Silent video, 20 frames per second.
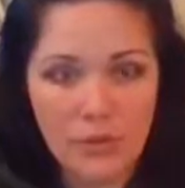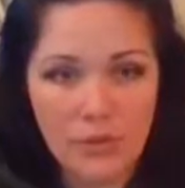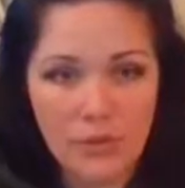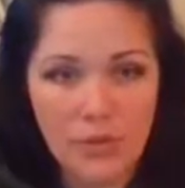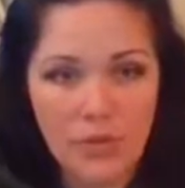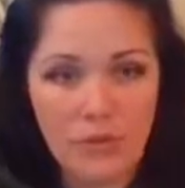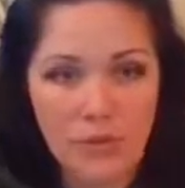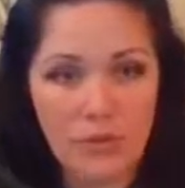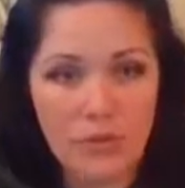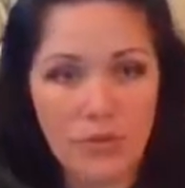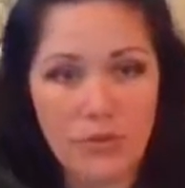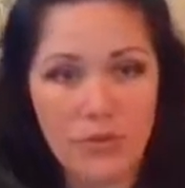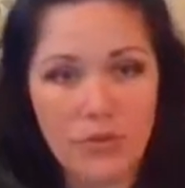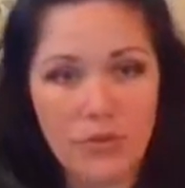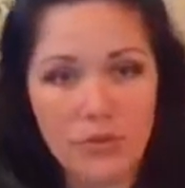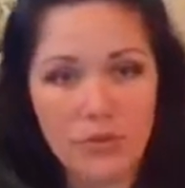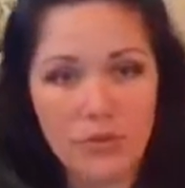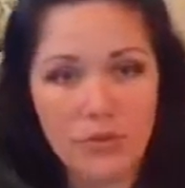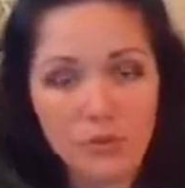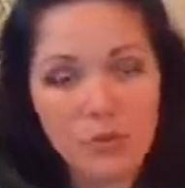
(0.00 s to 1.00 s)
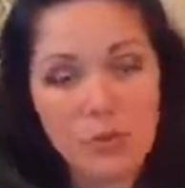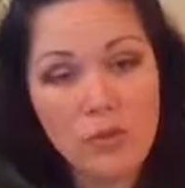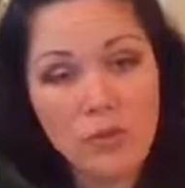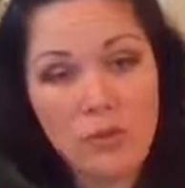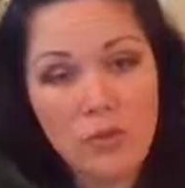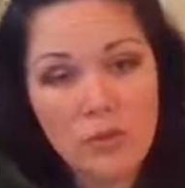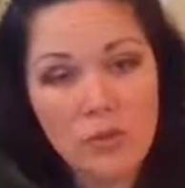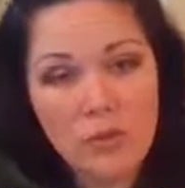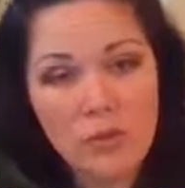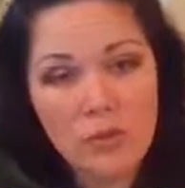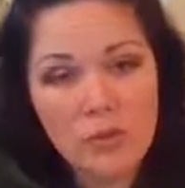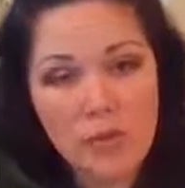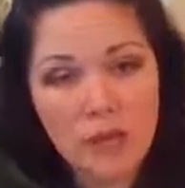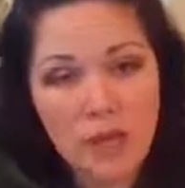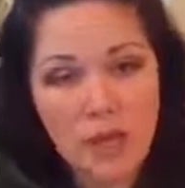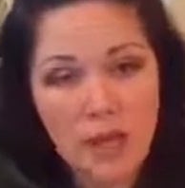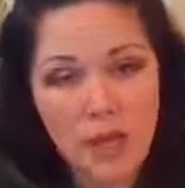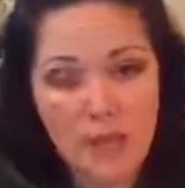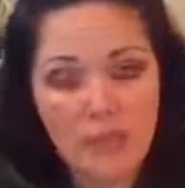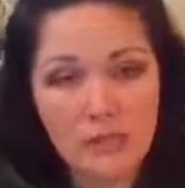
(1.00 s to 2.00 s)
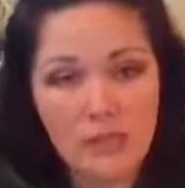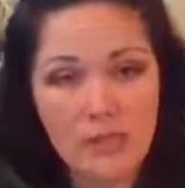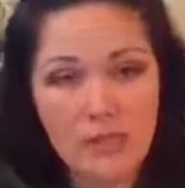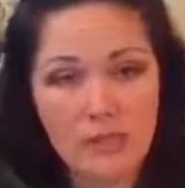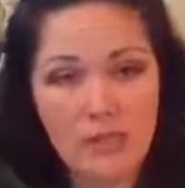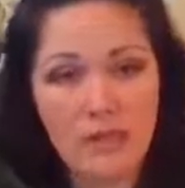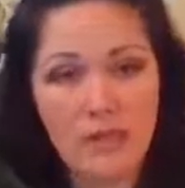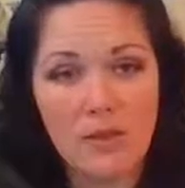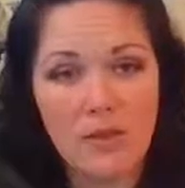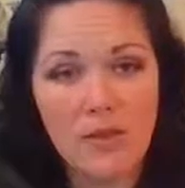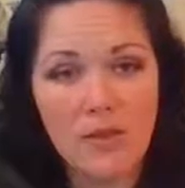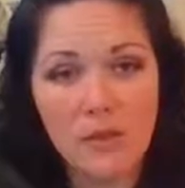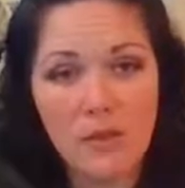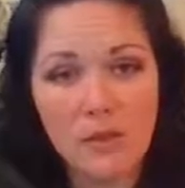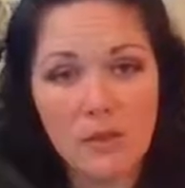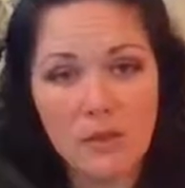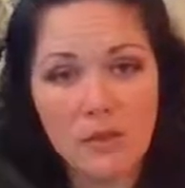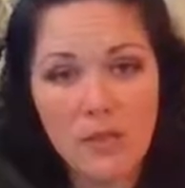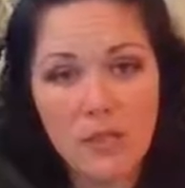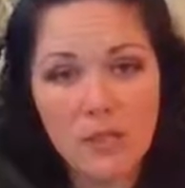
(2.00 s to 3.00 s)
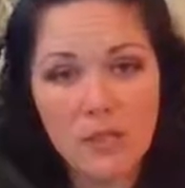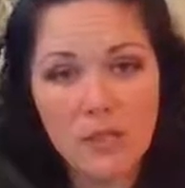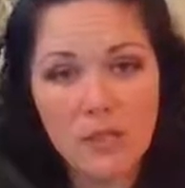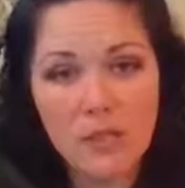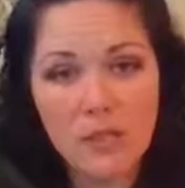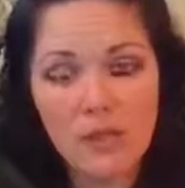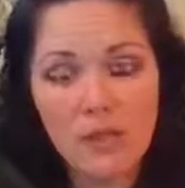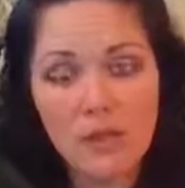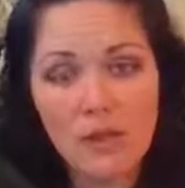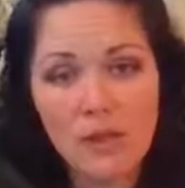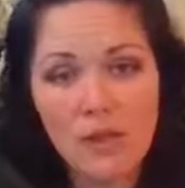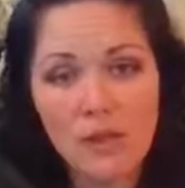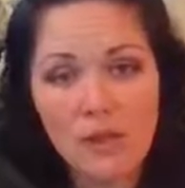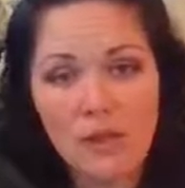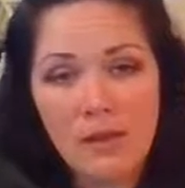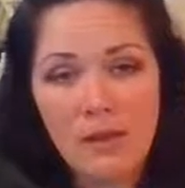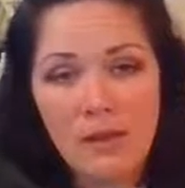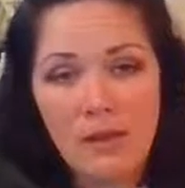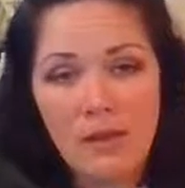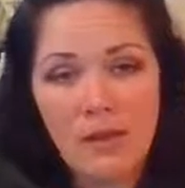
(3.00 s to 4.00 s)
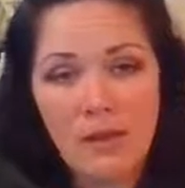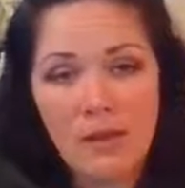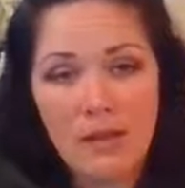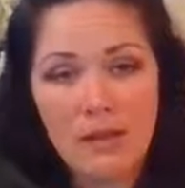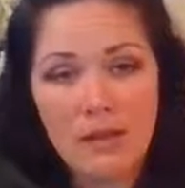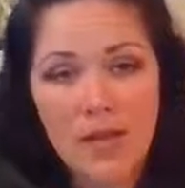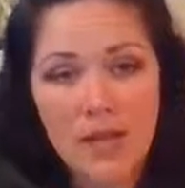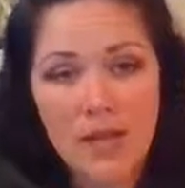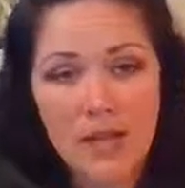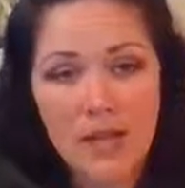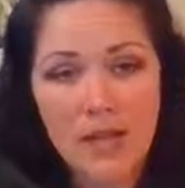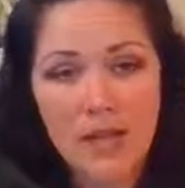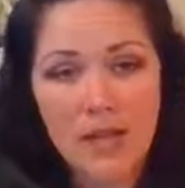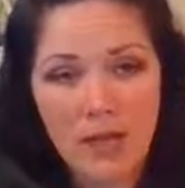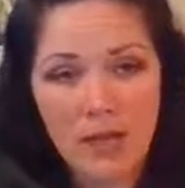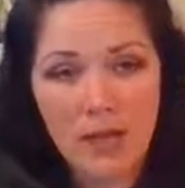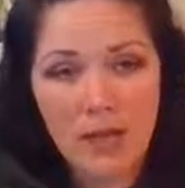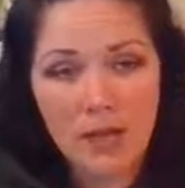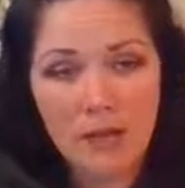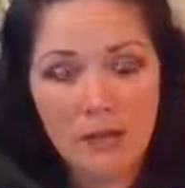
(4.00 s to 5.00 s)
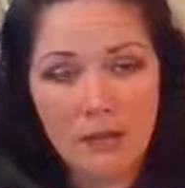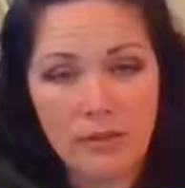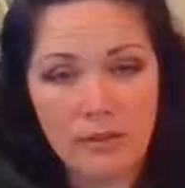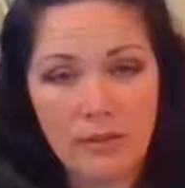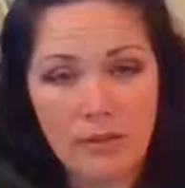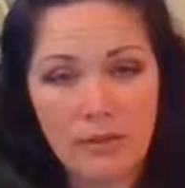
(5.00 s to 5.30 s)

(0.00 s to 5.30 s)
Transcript: You can go to the schools listed in the post that I shared